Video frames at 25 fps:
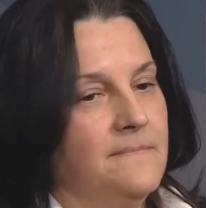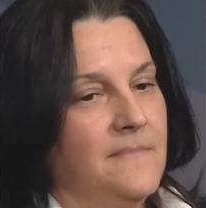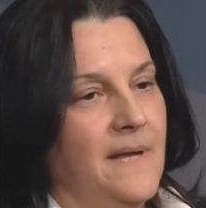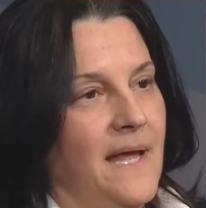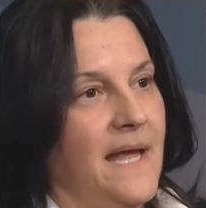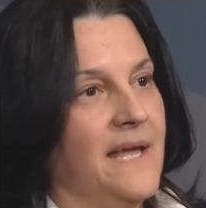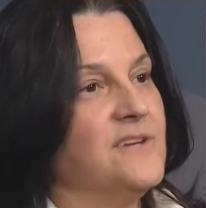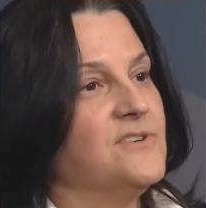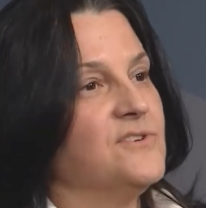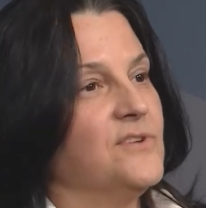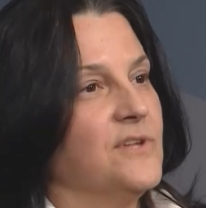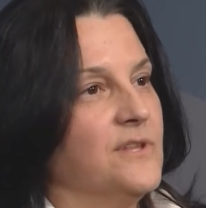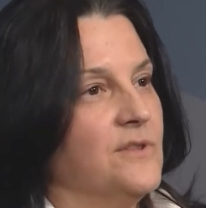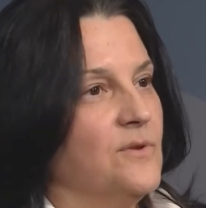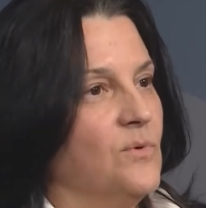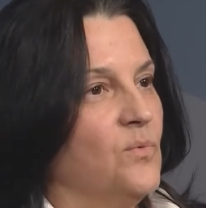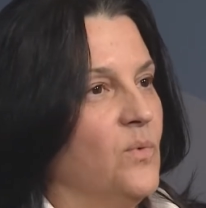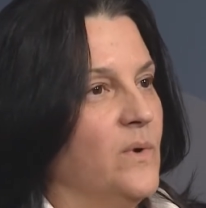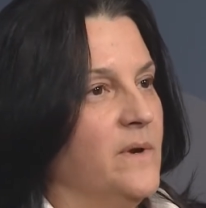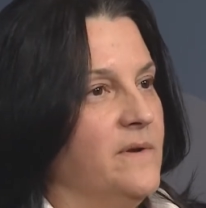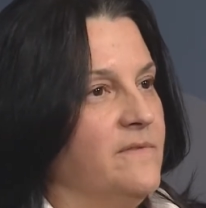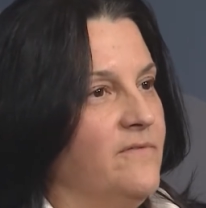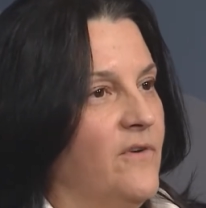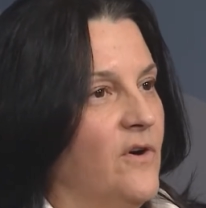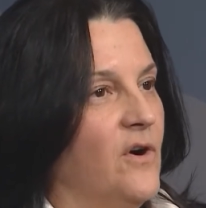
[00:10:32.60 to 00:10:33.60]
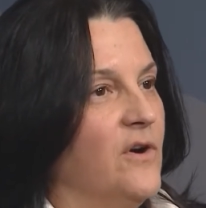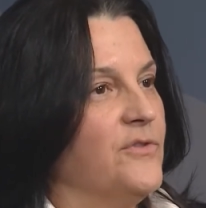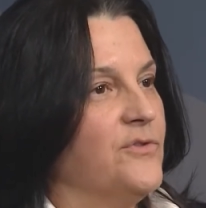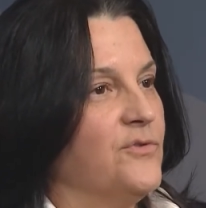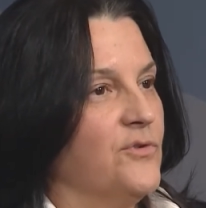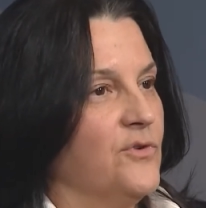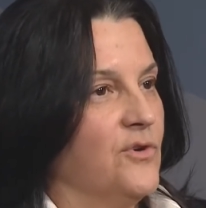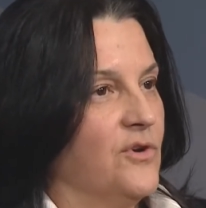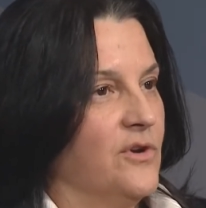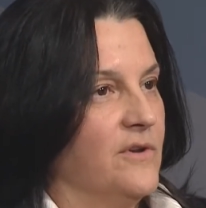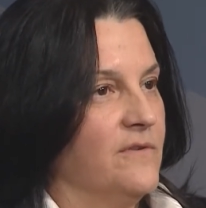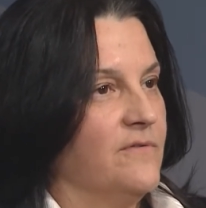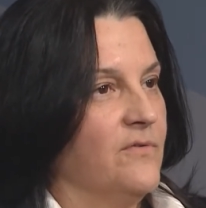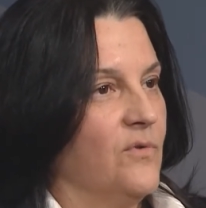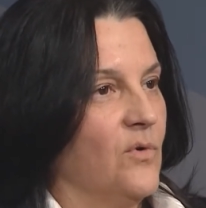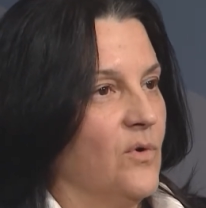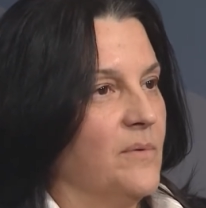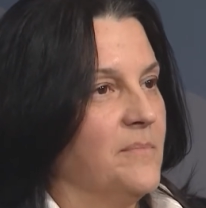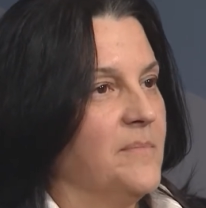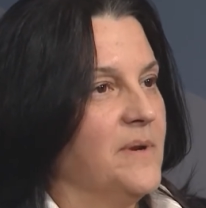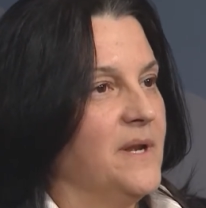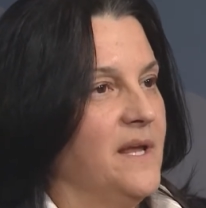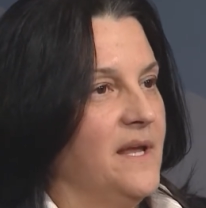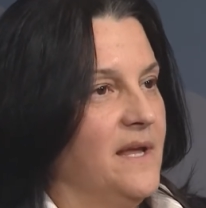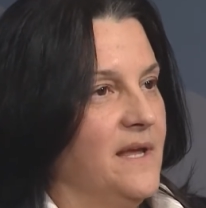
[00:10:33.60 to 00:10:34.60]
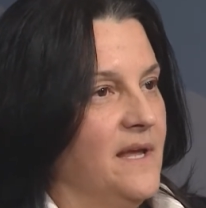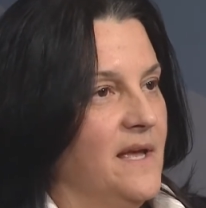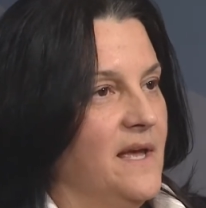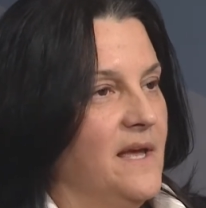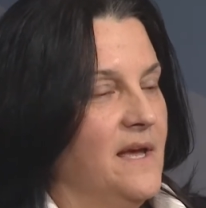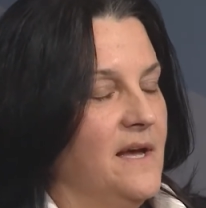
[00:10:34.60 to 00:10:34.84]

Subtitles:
handling the windfall through conformity.